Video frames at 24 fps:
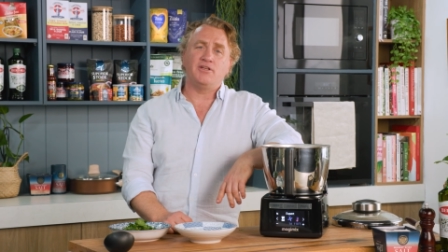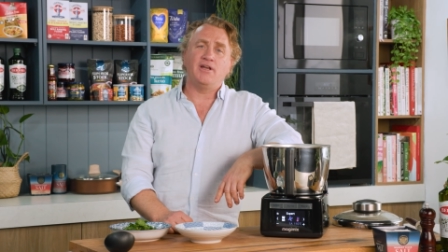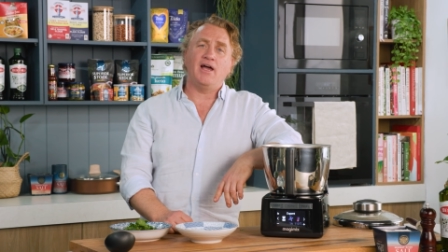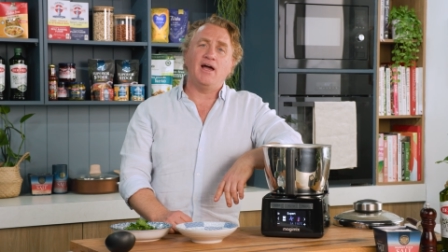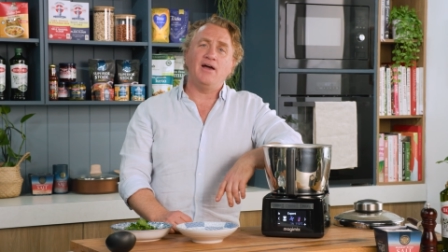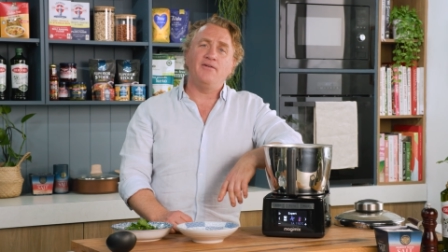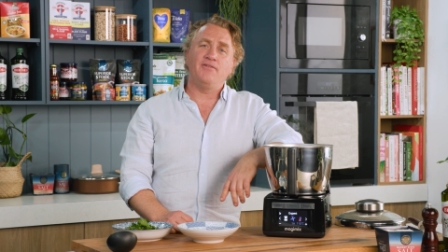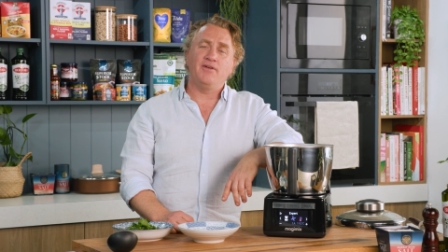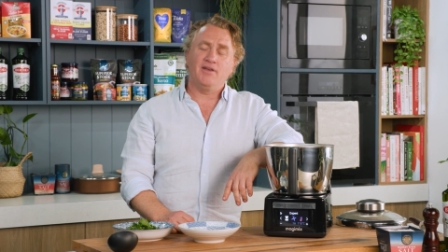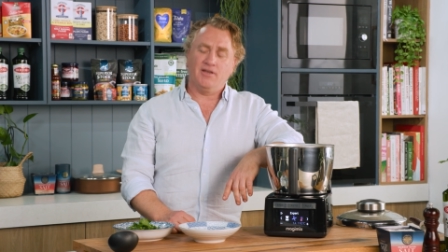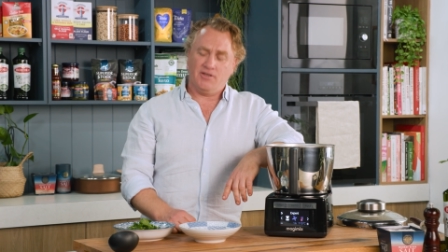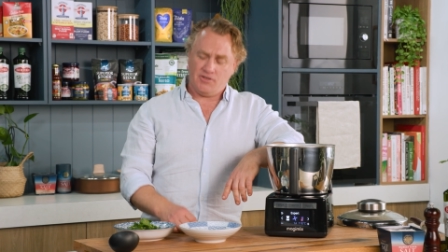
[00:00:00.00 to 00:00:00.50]
and
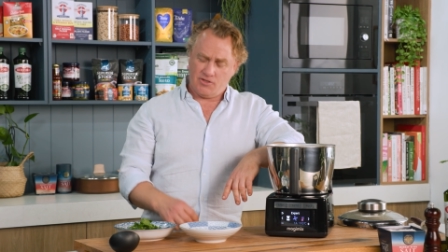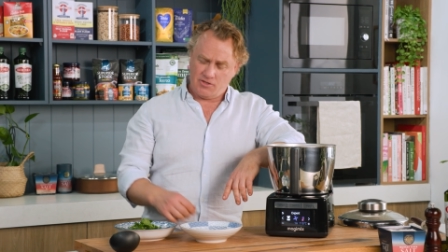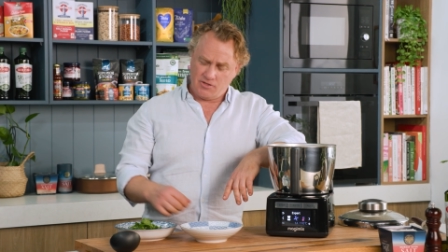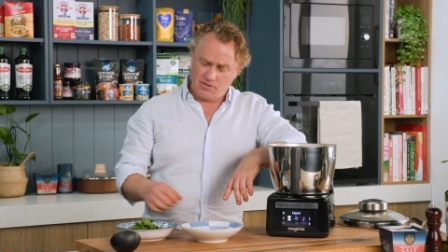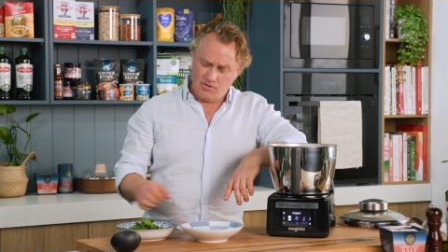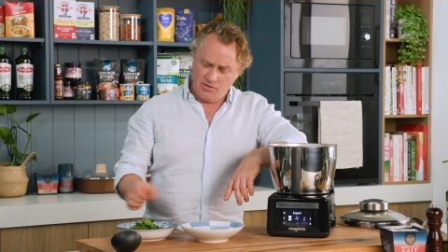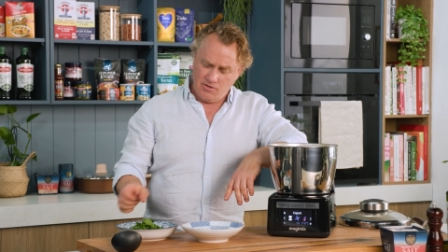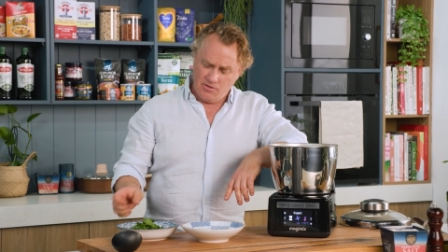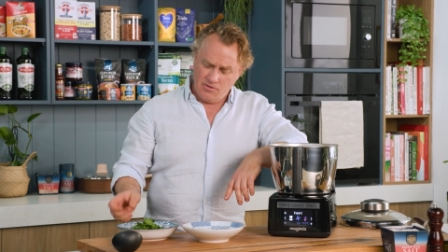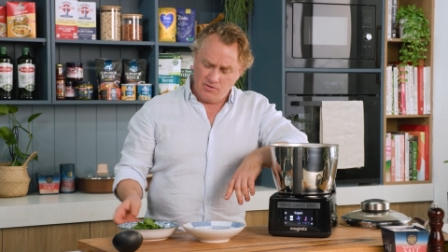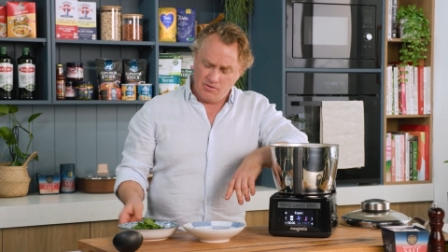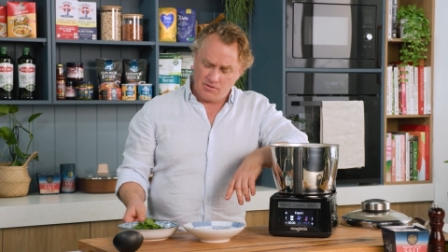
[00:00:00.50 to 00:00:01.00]
having a
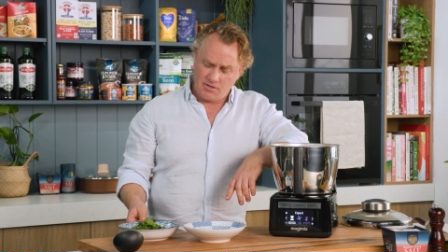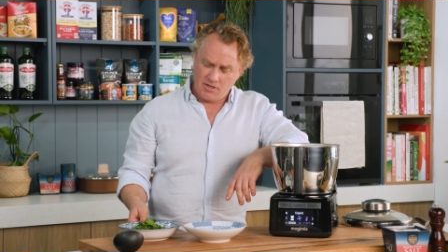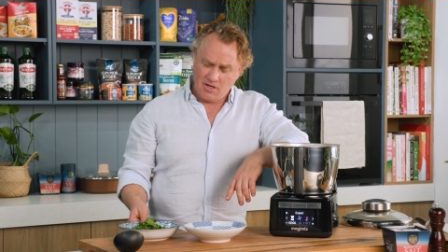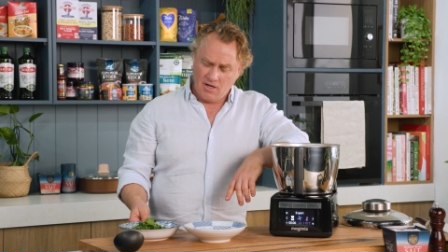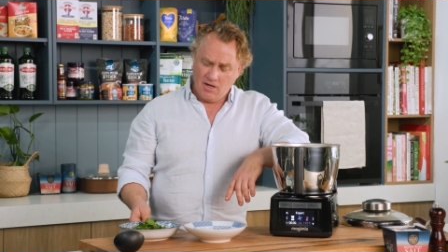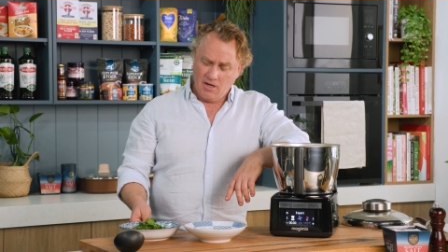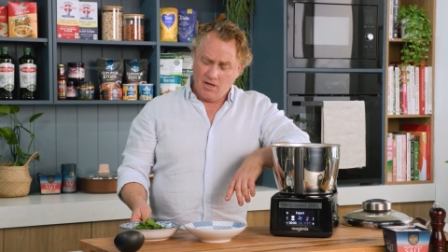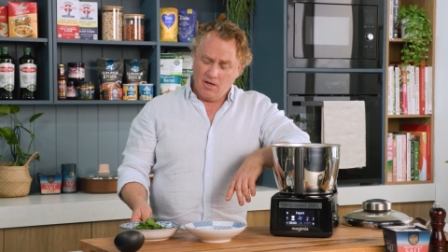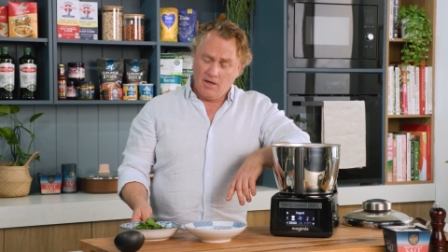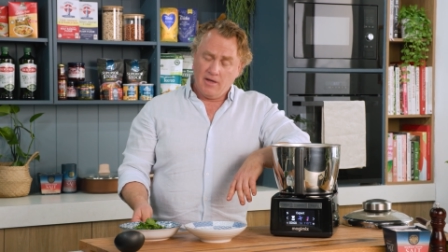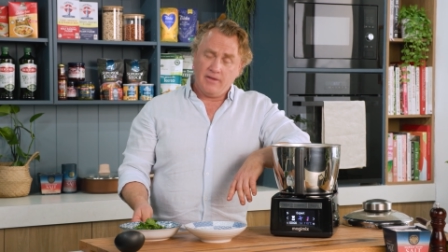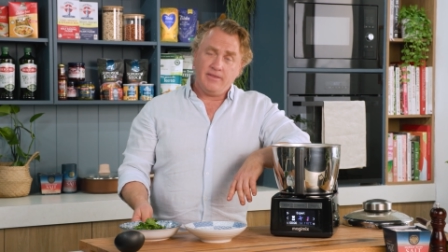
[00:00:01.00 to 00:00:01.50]
snooze.
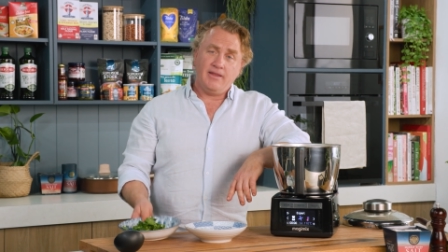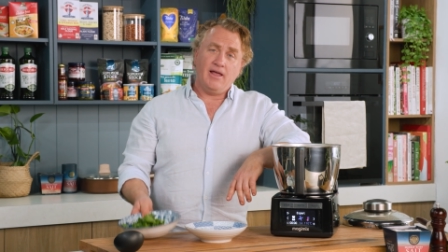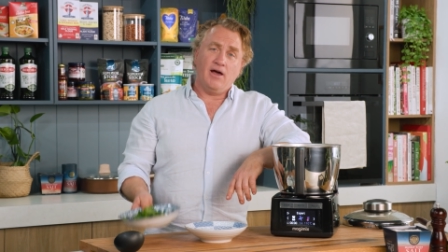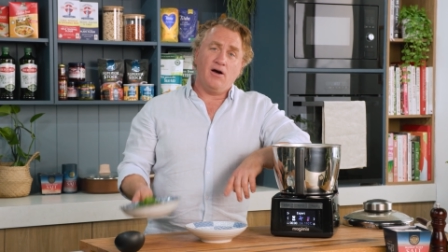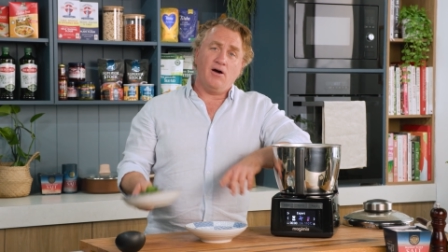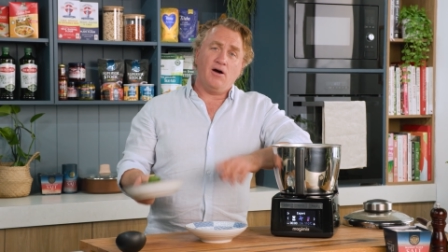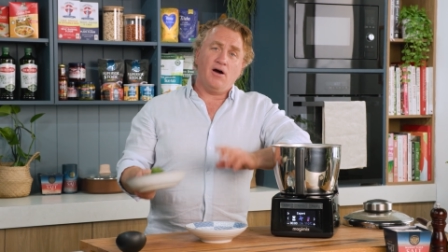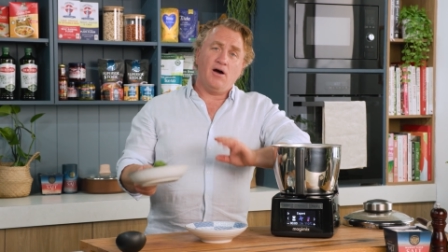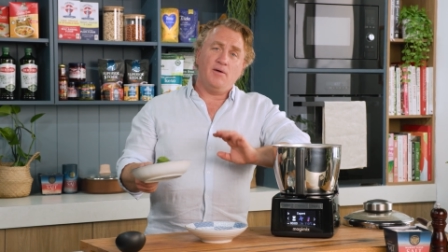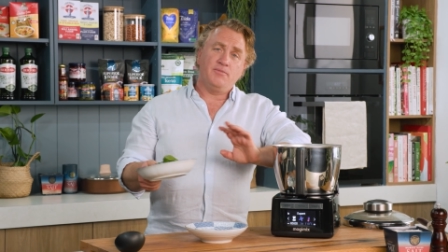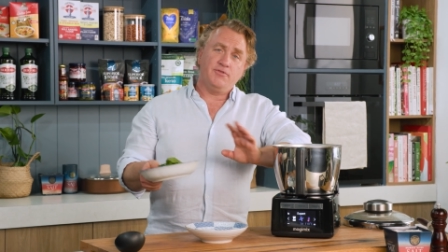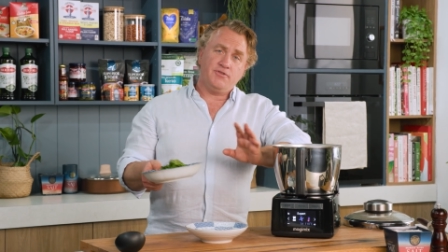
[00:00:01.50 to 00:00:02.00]
Now,
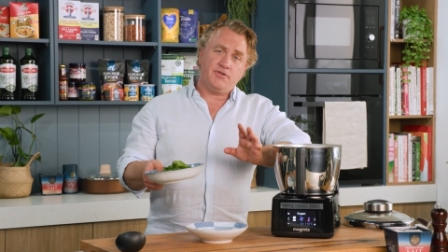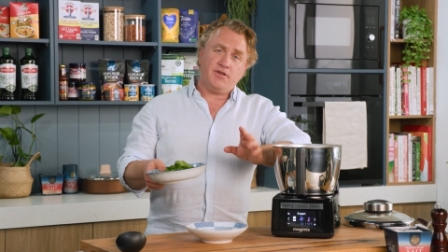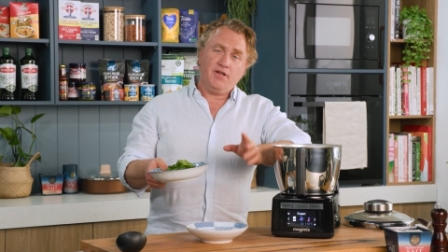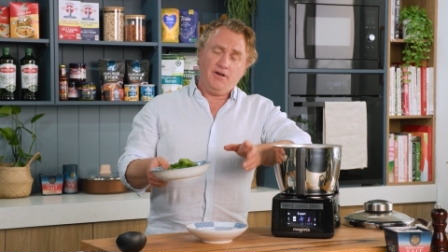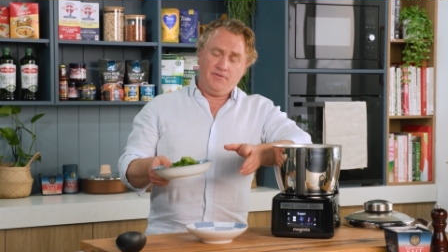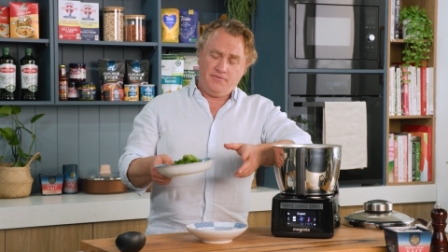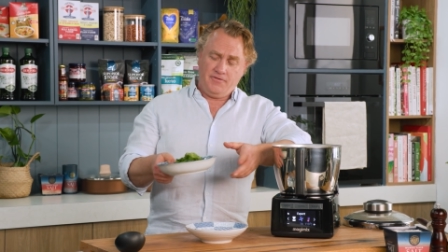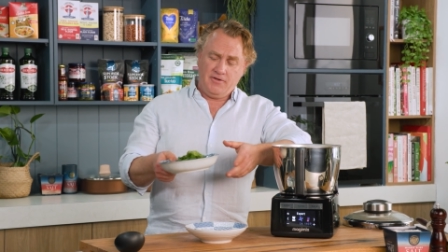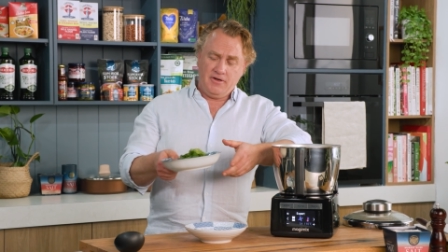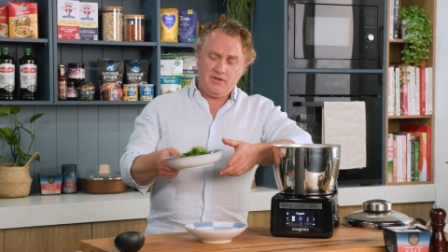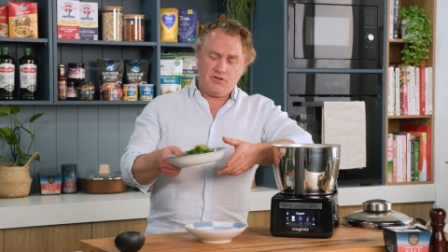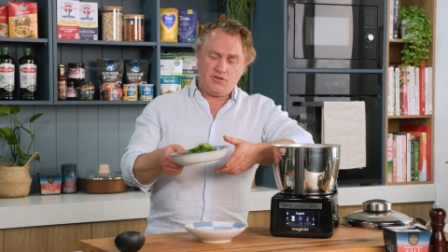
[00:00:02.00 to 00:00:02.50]
I'm just going
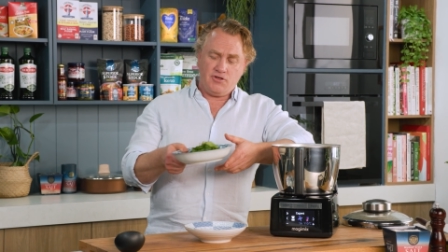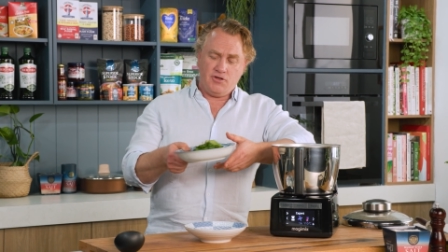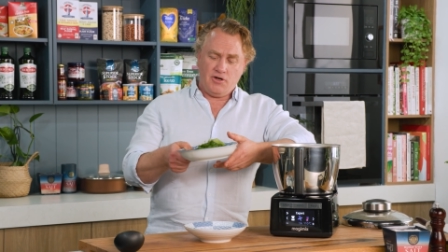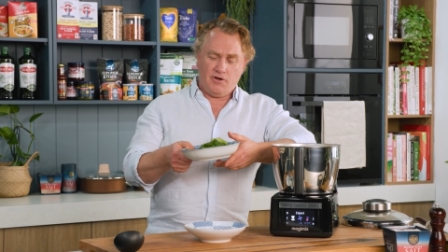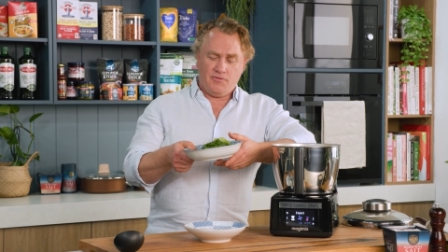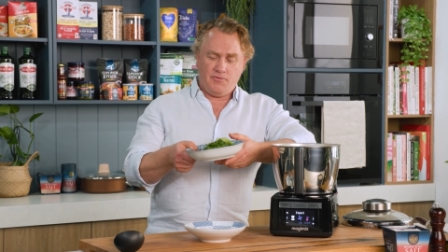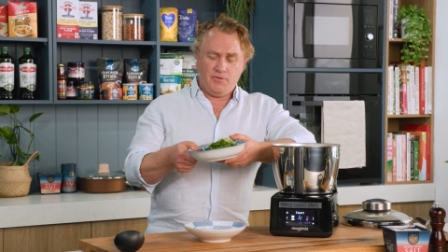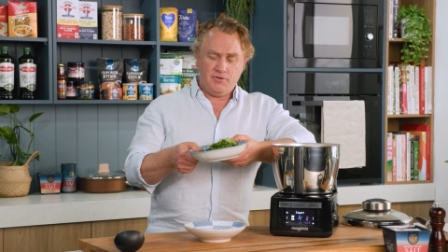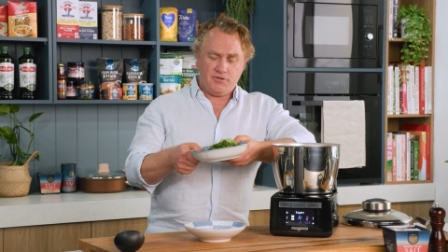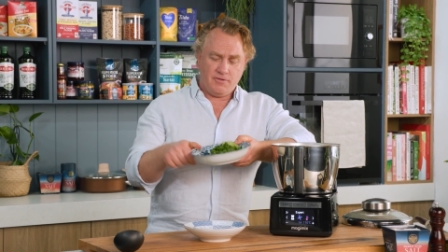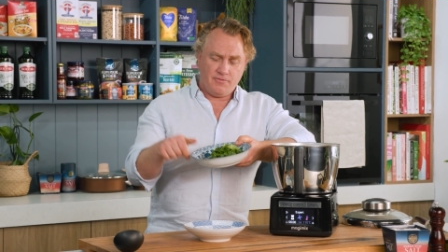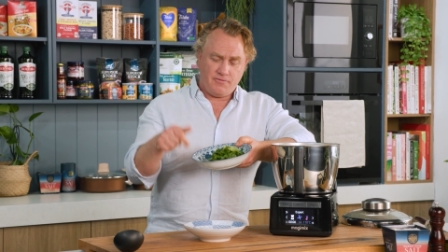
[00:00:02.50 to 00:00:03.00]
to finish it
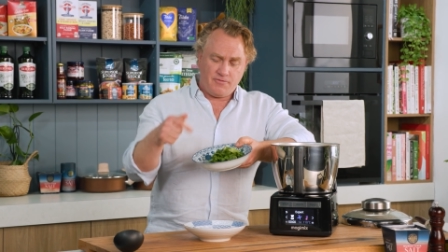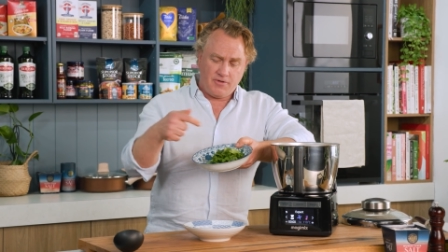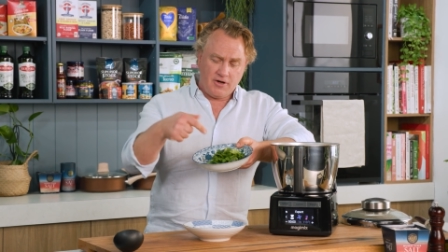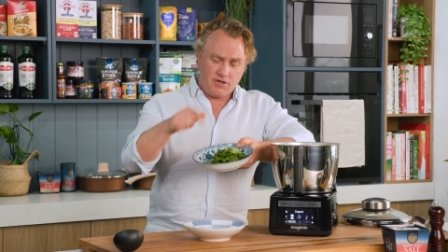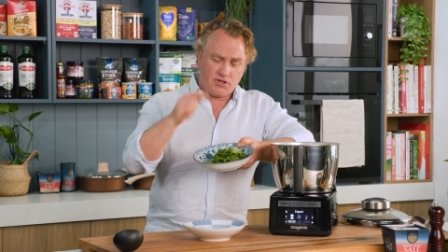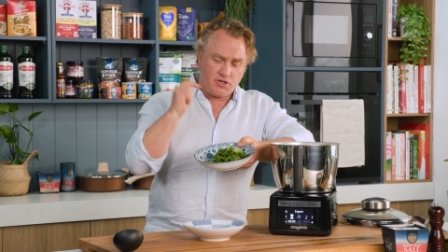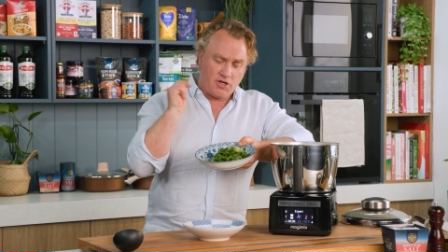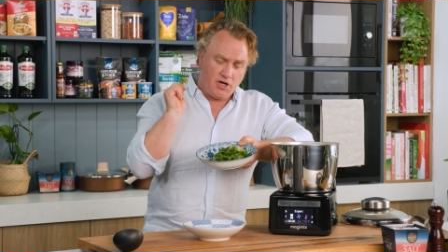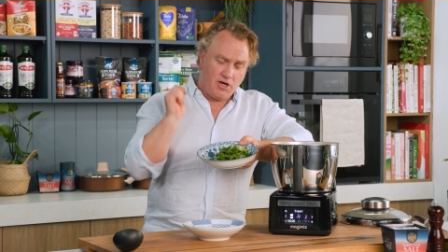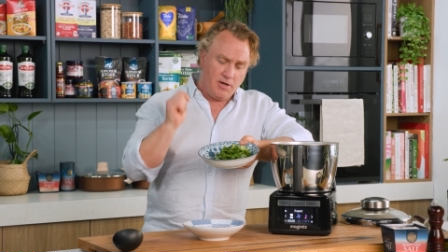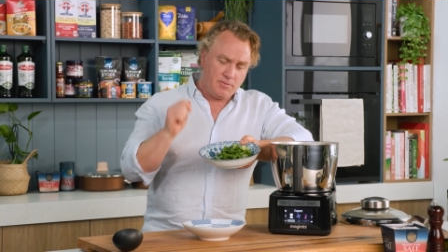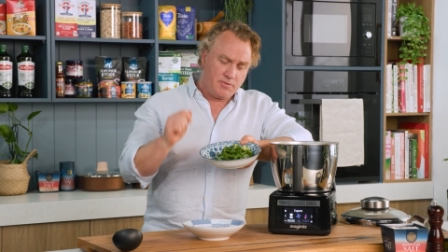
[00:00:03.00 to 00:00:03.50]
off with some
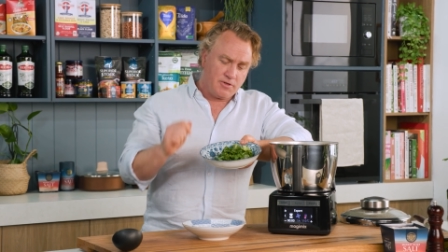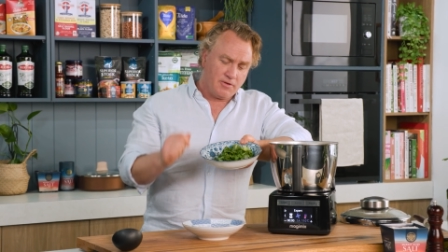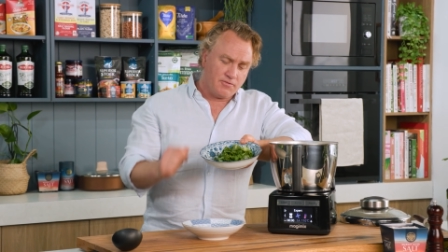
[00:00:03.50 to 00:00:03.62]
fresh herbs.